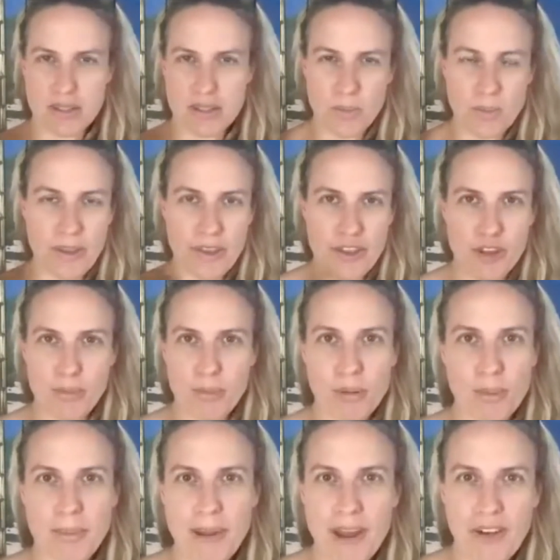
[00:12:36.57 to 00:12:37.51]
So whether you're
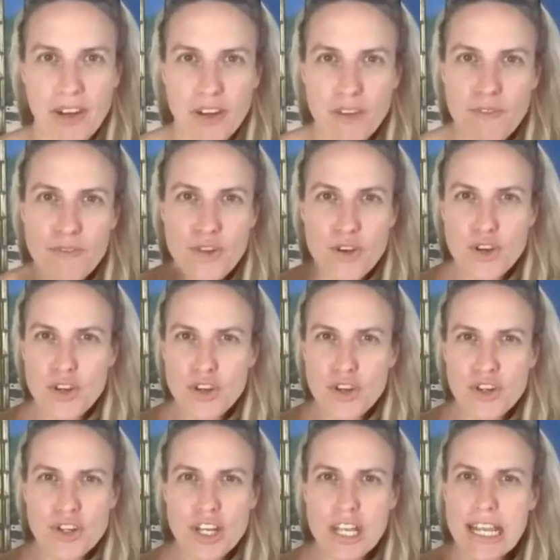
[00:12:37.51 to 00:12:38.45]
preparing
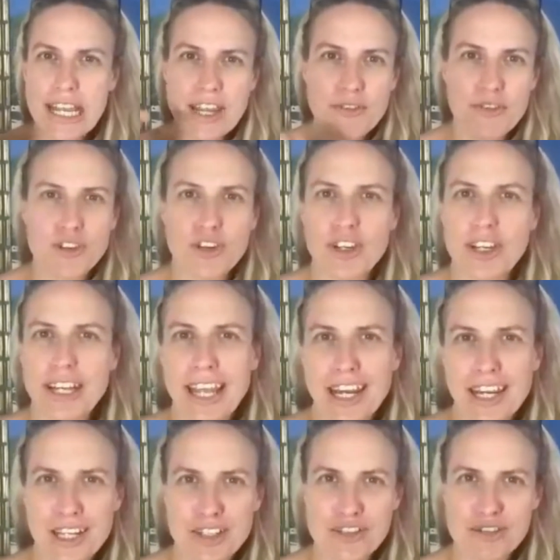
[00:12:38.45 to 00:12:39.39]
food, if you're
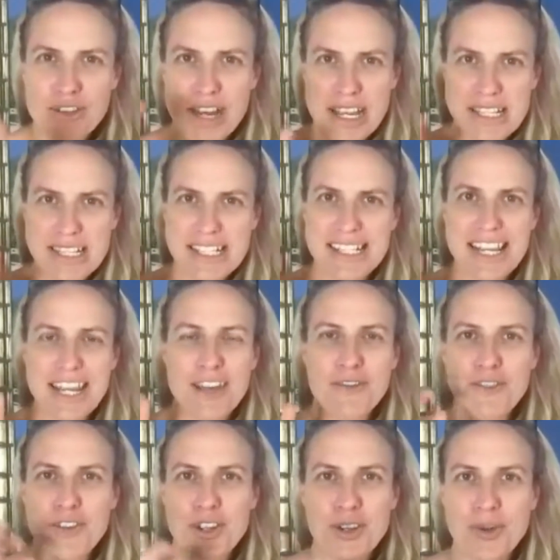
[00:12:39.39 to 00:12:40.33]
getting dressed,
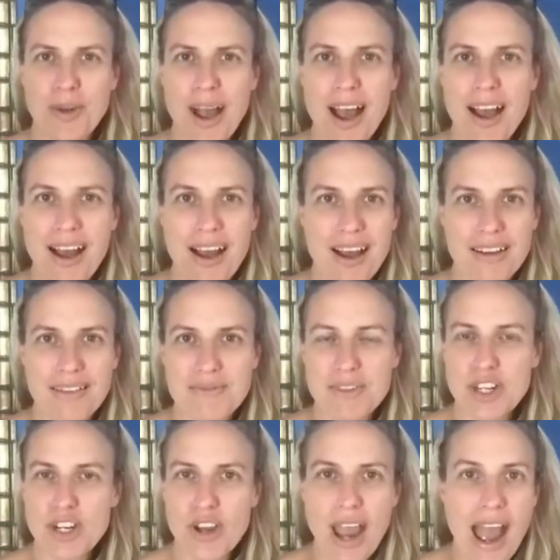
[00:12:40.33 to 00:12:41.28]
if you are,
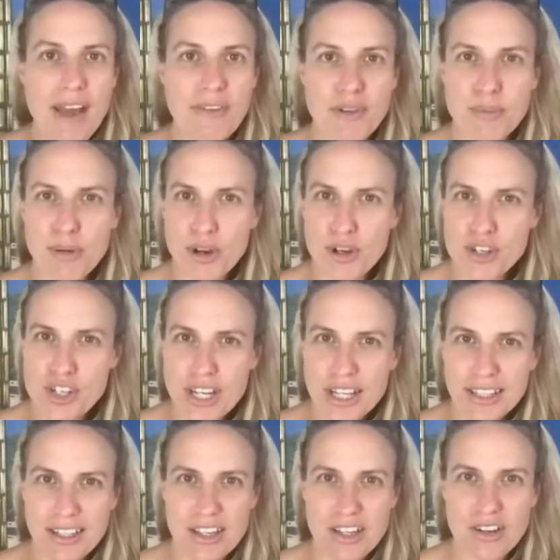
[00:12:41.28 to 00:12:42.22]
you know, have a
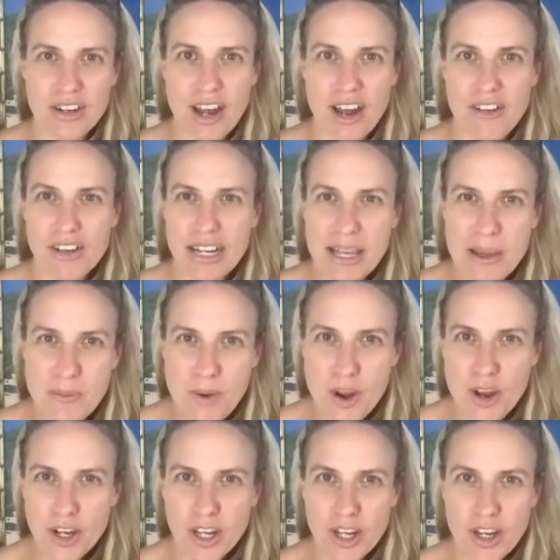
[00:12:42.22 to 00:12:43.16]
project that you're currently
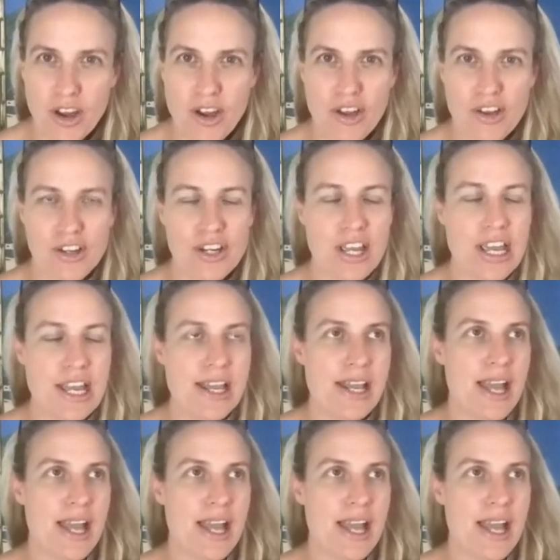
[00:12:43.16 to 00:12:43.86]
working on,